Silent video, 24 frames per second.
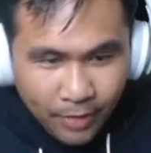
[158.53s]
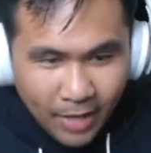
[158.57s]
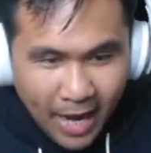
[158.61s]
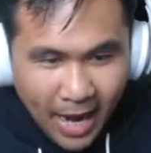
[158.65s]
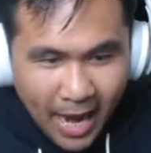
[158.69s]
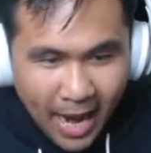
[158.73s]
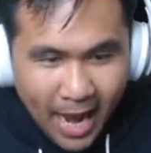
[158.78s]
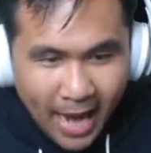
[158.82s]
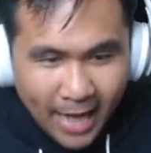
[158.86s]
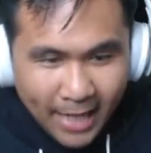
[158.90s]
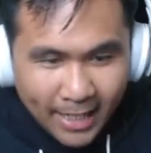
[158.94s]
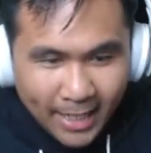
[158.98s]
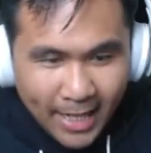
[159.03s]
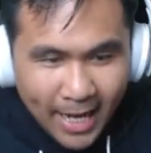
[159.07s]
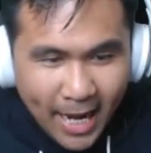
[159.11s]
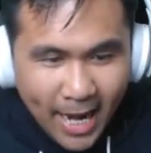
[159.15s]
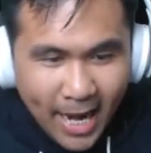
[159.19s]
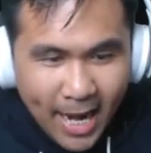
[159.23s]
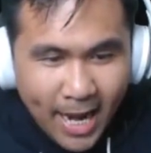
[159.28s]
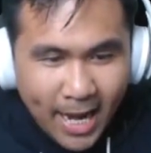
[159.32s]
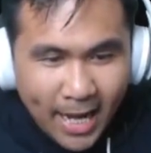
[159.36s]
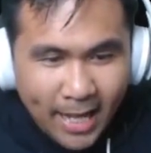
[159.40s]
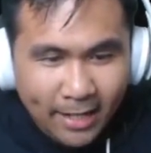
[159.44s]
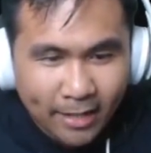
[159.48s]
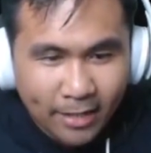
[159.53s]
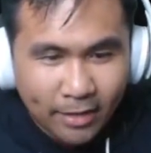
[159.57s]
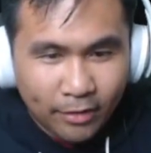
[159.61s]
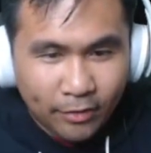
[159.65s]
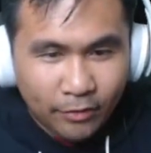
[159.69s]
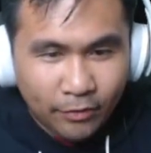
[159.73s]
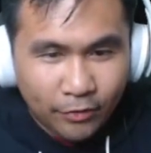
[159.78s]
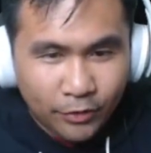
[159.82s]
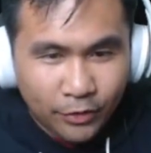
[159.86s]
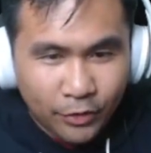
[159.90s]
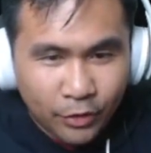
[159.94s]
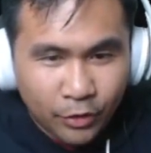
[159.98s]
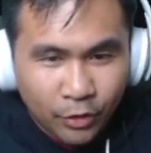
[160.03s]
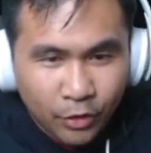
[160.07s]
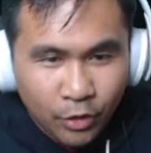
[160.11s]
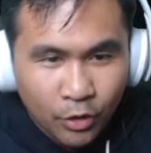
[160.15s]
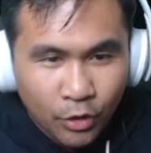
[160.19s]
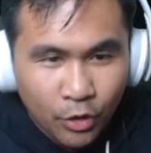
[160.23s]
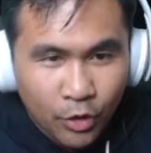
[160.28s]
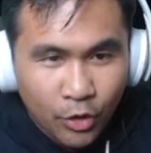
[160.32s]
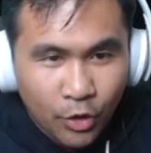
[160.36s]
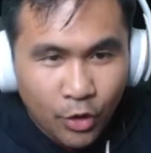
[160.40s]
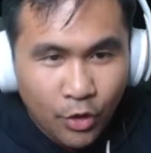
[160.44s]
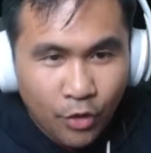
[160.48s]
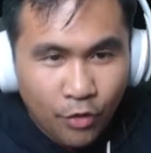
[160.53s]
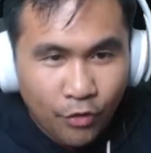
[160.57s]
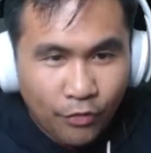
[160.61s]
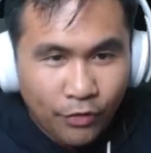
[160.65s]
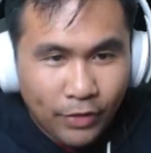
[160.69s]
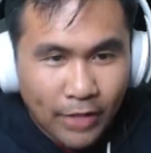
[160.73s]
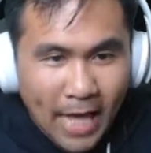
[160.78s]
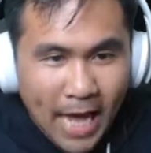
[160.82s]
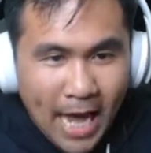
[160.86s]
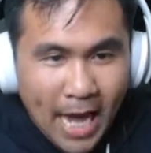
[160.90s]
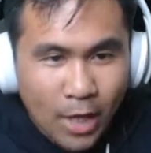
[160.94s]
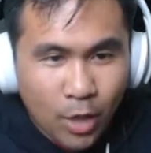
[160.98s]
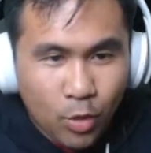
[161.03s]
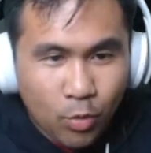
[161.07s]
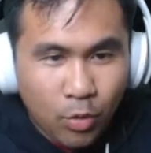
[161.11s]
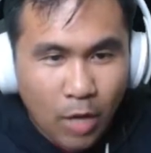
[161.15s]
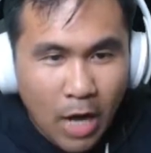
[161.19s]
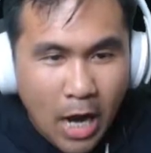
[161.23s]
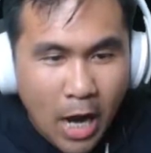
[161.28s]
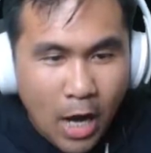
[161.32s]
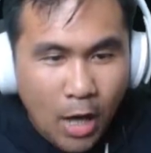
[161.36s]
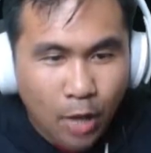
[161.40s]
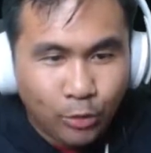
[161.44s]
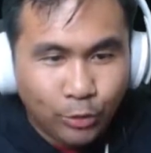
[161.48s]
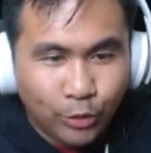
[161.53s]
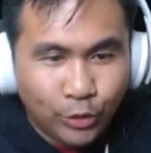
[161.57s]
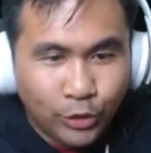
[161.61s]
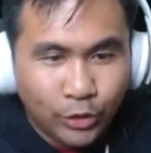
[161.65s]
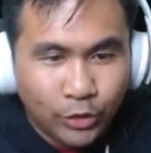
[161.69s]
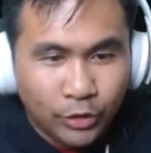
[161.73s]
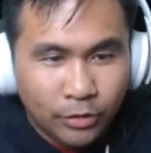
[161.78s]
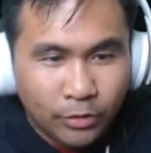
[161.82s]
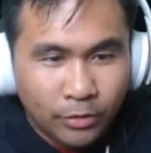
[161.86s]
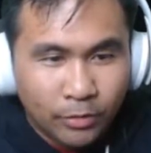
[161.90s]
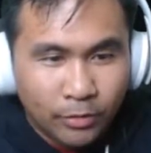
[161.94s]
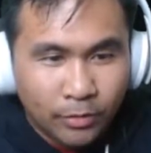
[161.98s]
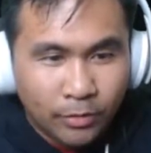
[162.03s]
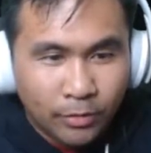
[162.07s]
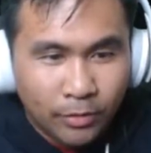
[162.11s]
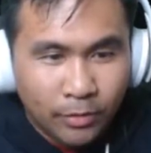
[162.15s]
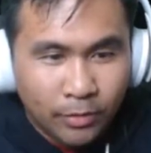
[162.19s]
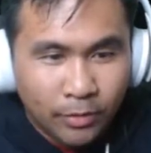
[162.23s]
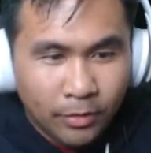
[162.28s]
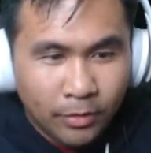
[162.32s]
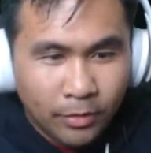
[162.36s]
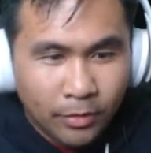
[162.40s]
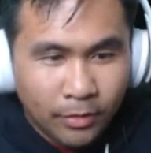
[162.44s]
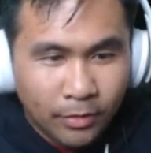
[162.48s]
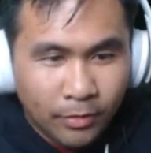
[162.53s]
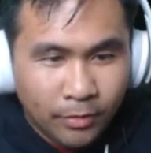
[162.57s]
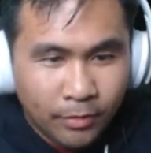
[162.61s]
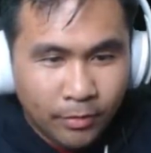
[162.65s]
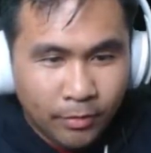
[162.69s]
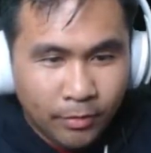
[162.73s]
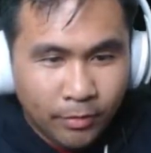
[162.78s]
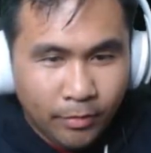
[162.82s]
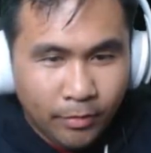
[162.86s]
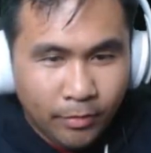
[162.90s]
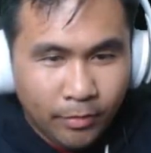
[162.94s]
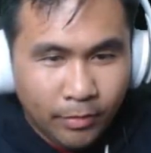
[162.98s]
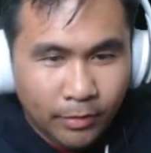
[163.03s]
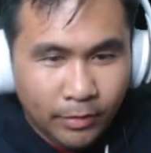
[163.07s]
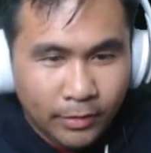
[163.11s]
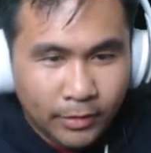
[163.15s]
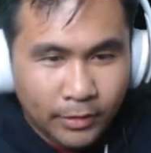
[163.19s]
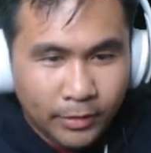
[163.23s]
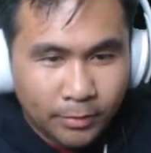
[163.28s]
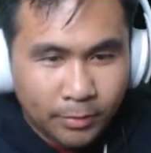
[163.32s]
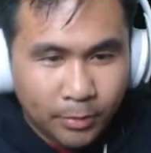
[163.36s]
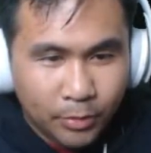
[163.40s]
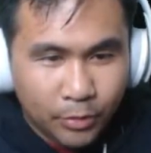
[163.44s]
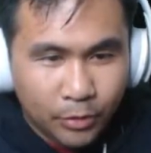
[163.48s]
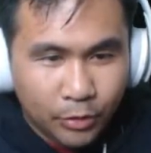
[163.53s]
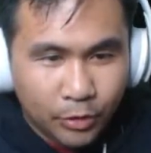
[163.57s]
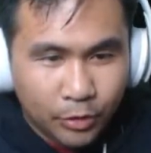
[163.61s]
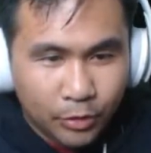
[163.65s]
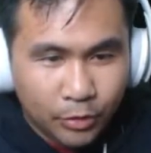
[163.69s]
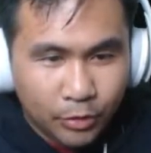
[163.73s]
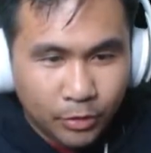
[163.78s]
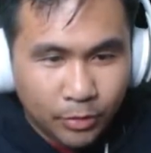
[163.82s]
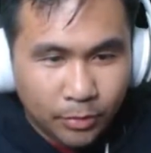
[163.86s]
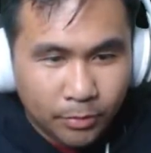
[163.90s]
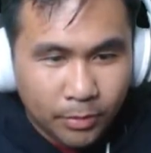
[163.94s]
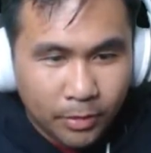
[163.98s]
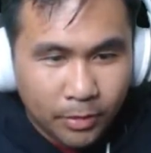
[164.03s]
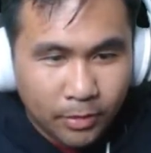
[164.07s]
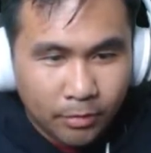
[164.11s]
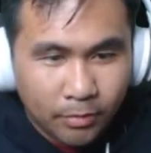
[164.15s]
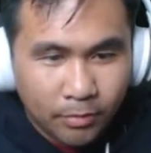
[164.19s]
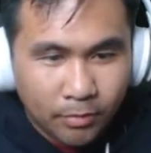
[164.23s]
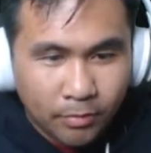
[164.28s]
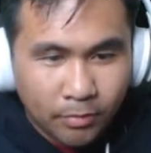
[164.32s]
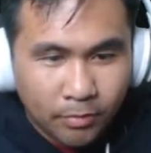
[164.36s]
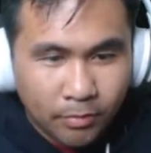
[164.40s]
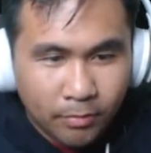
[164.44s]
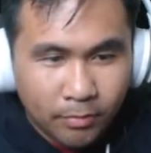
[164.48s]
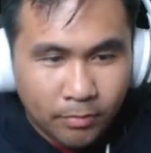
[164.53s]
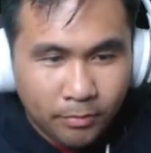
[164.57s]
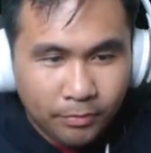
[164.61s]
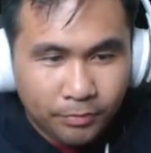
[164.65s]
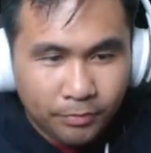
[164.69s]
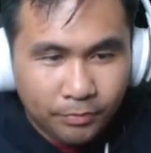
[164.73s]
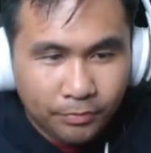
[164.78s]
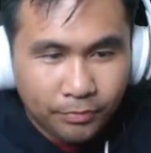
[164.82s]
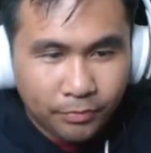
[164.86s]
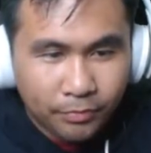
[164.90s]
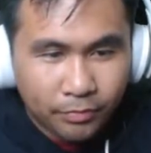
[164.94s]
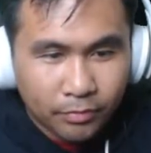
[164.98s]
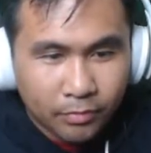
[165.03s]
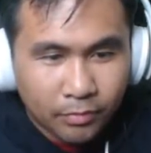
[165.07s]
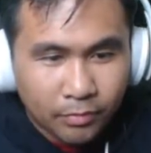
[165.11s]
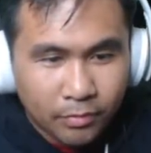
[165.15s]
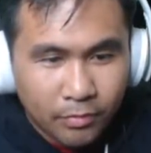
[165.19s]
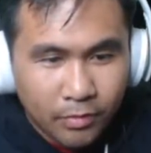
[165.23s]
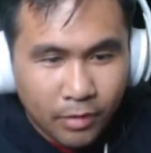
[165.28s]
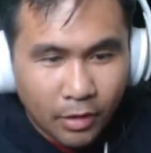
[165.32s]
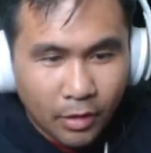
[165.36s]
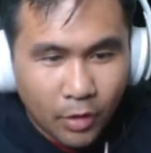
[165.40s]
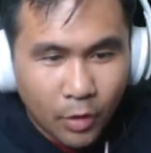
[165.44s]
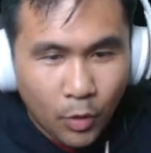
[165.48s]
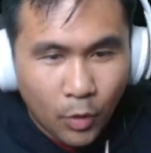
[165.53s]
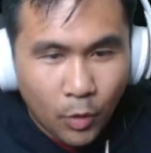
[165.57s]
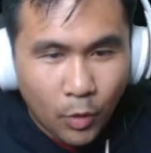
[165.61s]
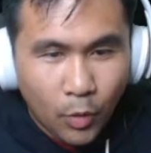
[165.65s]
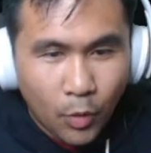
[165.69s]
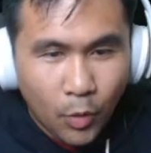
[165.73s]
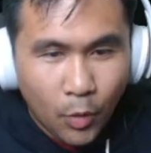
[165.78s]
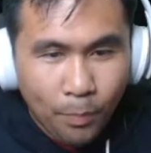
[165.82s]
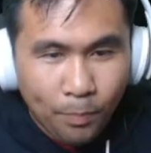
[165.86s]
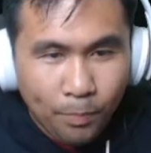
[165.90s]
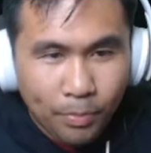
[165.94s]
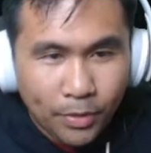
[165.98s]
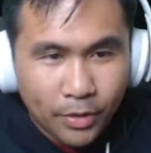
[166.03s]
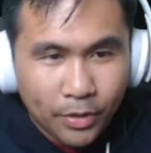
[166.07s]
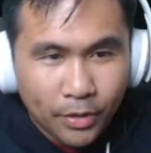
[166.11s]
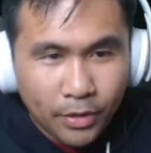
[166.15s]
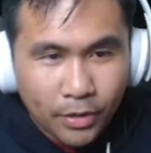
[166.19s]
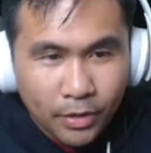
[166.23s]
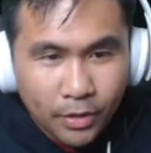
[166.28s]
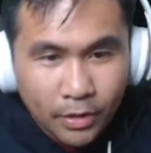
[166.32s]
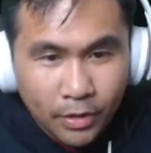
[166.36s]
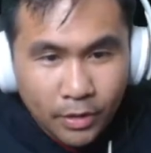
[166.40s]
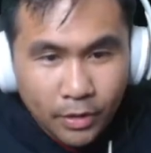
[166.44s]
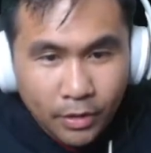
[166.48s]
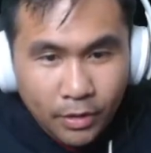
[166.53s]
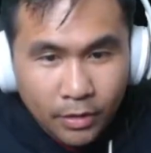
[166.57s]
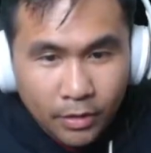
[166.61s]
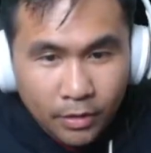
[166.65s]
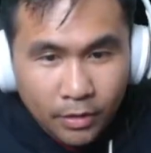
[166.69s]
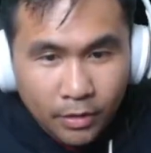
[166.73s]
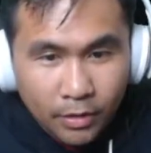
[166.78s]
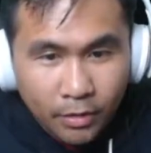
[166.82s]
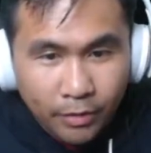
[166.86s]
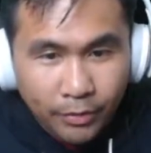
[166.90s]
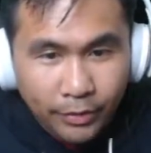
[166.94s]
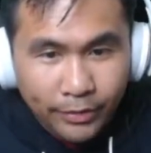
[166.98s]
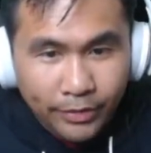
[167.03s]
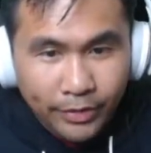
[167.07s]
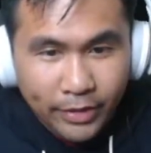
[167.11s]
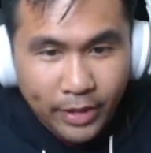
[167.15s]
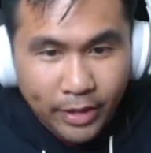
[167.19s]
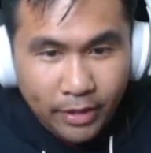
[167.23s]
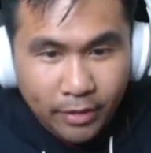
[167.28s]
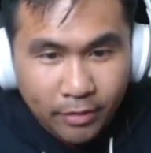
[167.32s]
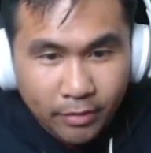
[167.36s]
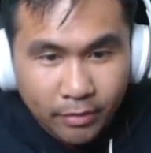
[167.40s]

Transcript: I can't fly across. I'm supposed to do something. Nope. Oh, what is that?